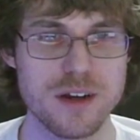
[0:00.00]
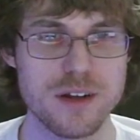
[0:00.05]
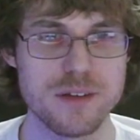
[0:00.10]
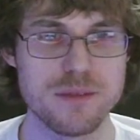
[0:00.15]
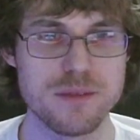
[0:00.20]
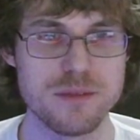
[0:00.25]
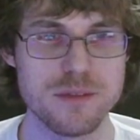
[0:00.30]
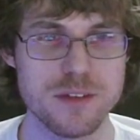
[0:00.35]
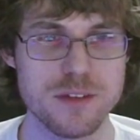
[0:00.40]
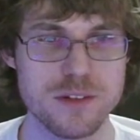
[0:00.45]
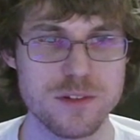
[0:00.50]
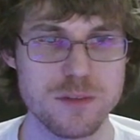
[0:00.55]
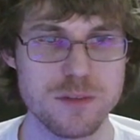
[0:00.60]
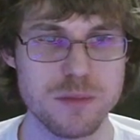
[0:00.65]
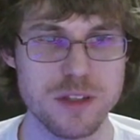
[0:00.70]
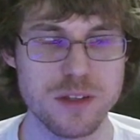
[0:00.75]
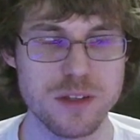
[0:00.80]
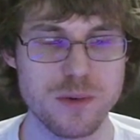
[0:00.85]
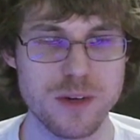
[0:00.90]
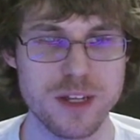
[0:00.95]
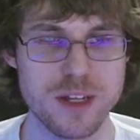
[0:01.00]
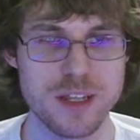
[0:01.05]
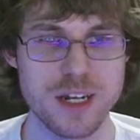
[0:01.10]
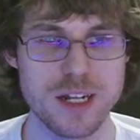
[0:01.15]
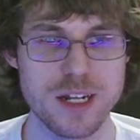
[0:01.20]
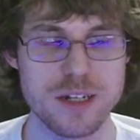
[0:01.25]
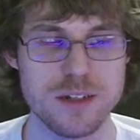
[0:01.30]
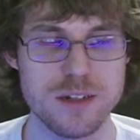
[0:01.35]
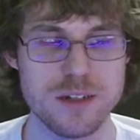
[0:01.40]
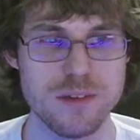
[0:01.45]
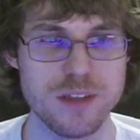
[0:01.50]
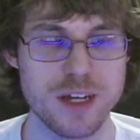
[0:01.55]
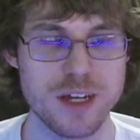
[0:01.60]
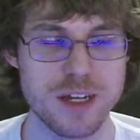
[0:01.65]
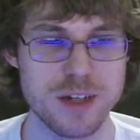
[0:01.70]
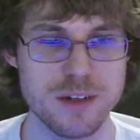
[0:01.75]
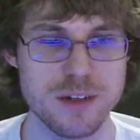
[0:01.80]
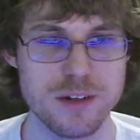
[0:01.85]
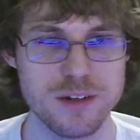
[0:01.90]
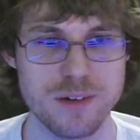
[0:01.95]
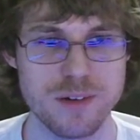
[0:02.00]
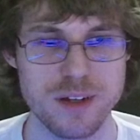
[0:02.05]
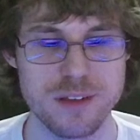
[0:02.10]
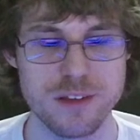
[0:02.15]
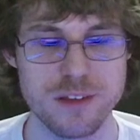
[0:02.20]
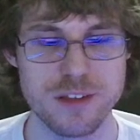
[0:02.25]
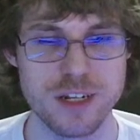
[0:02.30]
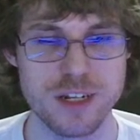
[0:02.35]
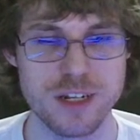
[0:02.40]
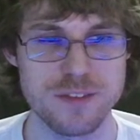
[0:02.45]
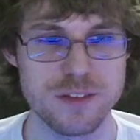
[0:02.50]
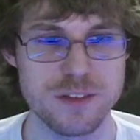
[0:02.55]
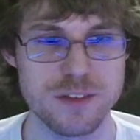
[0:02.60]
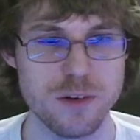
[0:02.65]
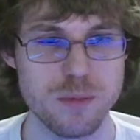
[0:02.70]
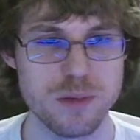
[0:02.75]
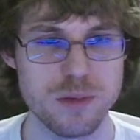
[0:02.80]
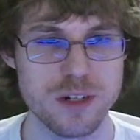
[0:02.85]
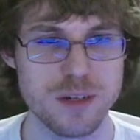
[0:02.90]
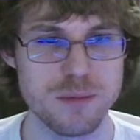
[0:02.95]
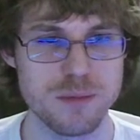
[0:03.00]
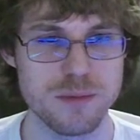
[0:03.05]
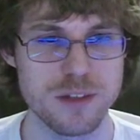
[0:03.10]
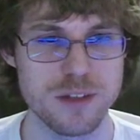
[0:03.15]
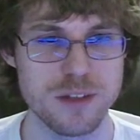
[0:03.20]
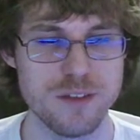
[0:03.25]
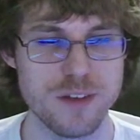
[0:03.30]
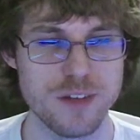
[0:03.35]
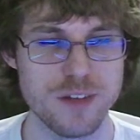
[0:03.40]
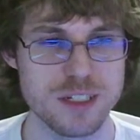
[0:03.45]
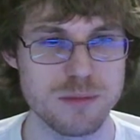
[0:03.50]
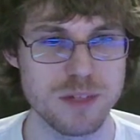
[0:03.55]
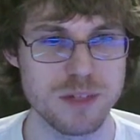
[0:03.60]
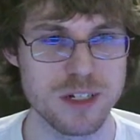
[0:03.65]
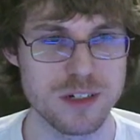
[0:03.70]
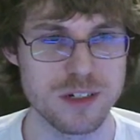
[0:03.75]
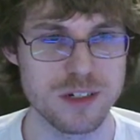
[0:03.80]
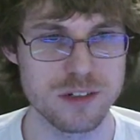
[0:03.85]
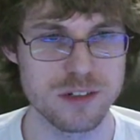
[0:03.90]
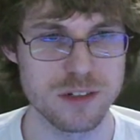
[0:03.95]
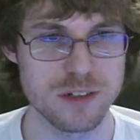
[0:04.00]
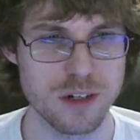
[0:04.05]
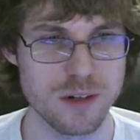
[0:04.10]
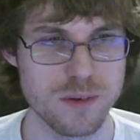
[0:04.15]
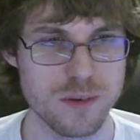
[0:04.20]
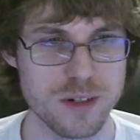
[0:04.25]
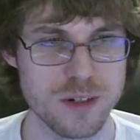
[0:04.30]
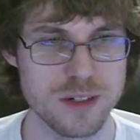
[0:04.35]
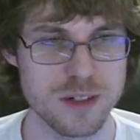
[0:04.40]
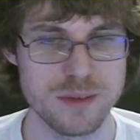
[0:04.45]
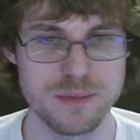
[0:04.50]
this would be the way that I'd do that, rather than have to open up the Device Manager and go in.